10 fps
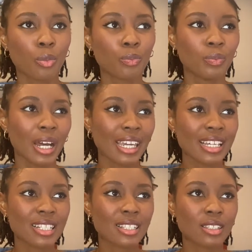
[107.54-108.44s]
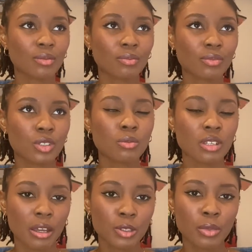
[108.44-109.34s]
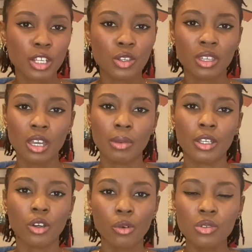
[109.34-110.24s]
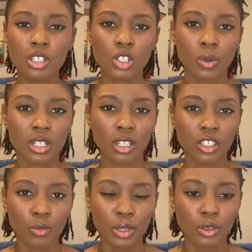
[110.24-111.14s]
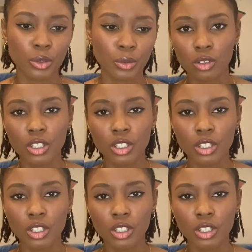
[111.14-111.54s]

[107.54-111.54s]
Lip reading: I guess, sometimes makes you think about your own situation that you've been through,